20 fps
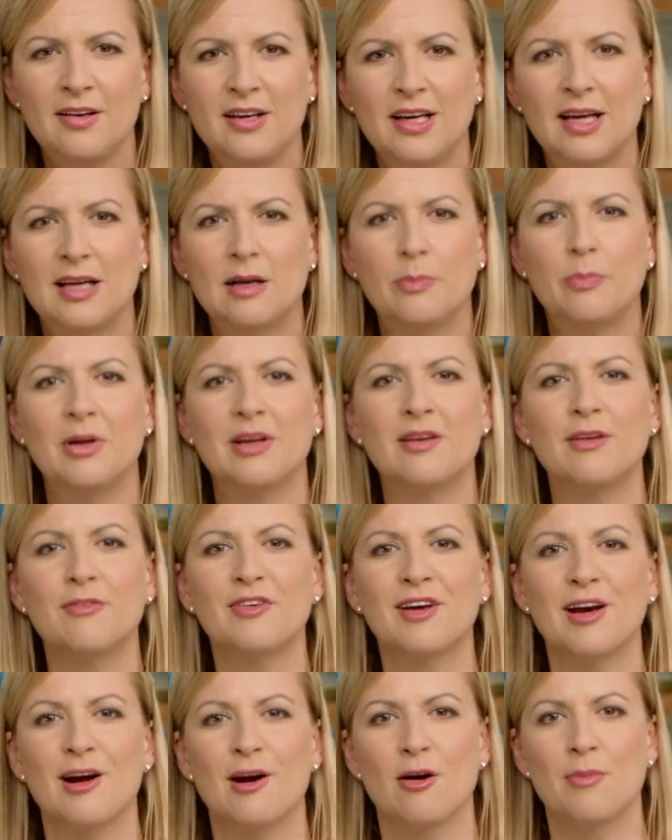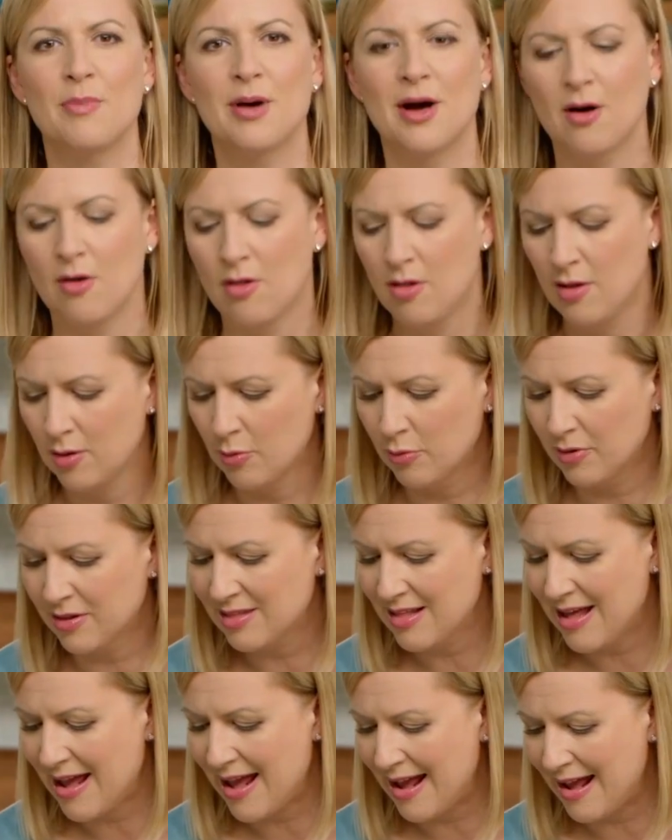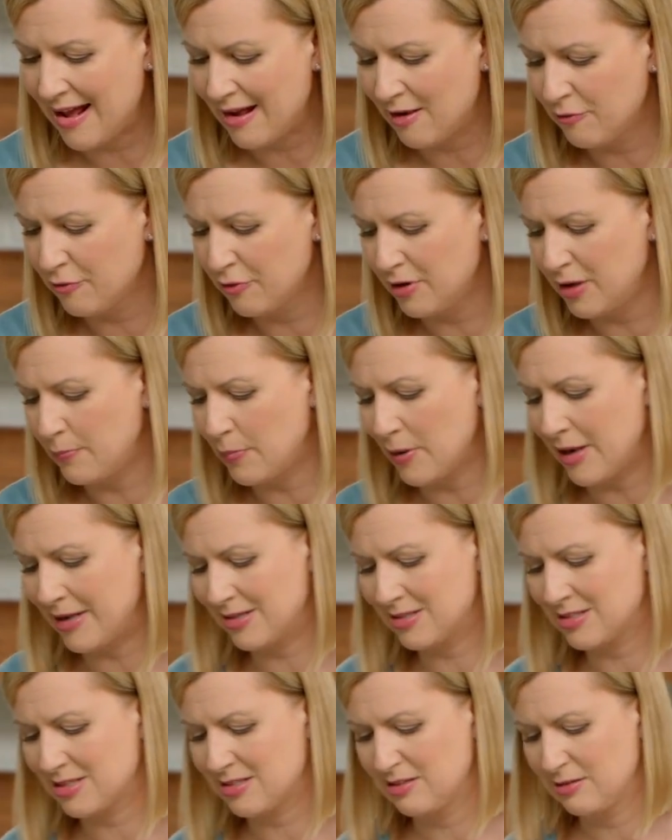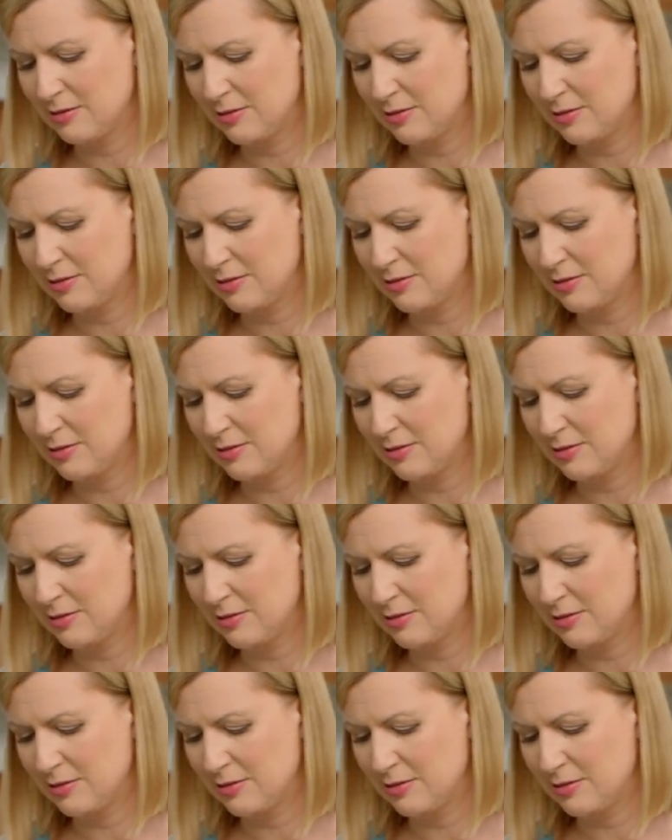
you get a bit of caramel with every bite.